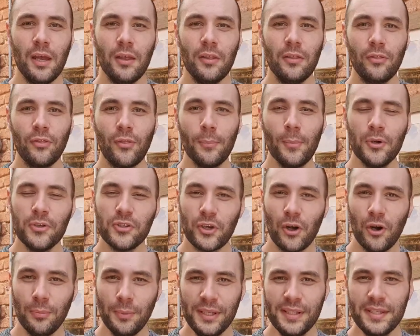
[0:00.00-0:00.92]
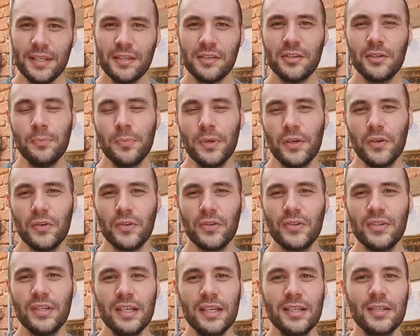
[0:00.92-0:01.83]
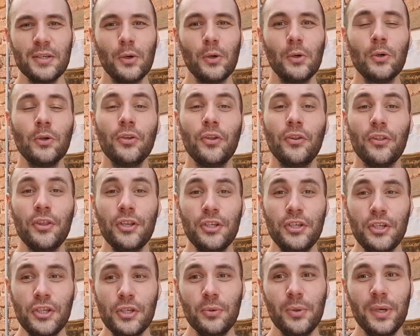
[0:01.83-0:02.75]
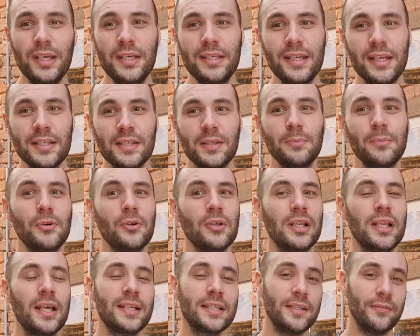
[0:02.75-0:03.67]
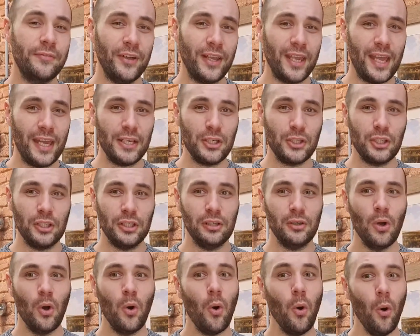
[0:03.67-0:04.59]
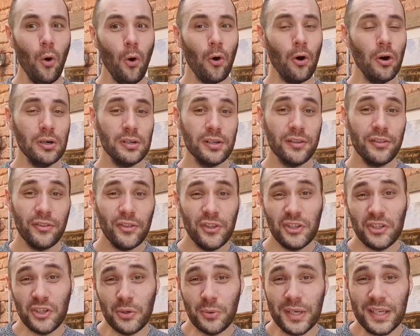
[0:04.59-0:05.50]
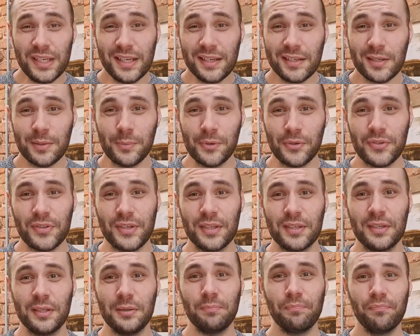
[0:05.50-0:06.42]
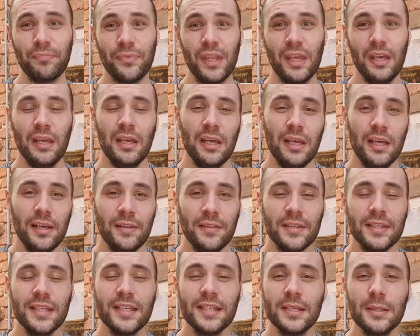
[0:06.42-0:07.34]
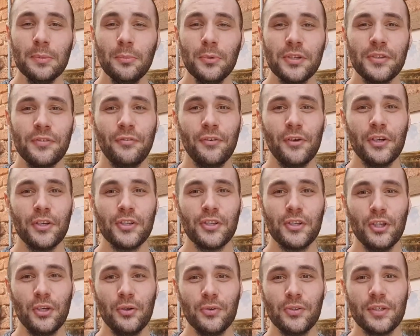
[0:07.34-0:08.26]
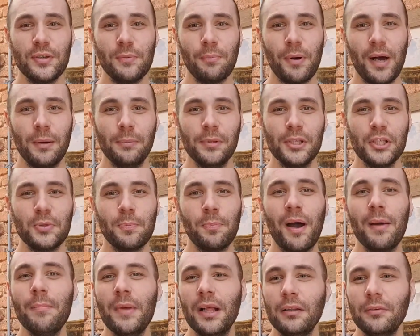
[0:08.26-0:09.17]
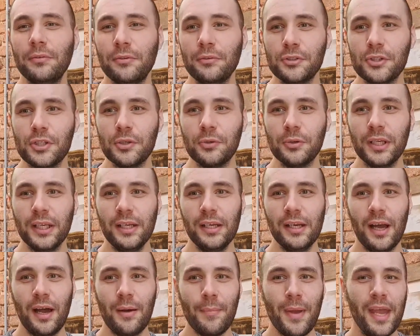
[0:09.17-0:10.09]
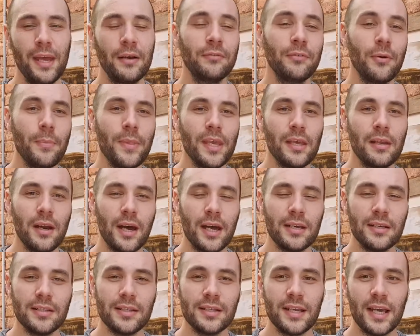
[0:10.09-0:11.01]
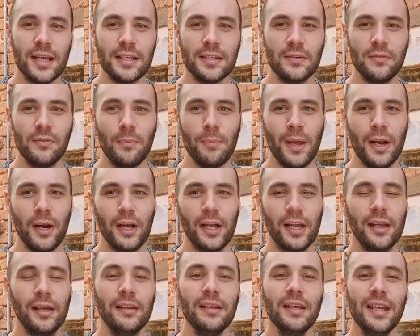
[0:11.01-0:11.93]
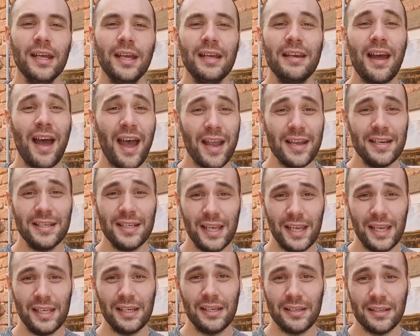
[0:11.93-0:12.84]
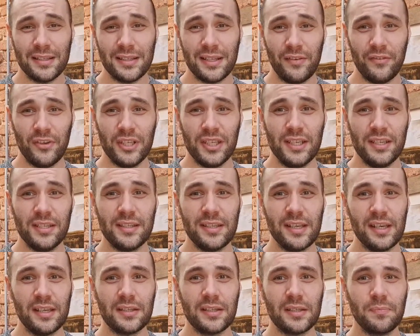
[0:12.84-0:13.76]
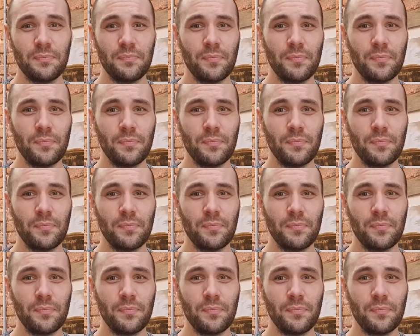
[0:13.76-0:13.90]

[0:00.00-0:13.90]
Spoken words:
The most common system used is called the Dewey Decimal Classification, or the Dewey Decimal System. The system was first used and published by Melville Dewey, a man from the United States of America, in 1876.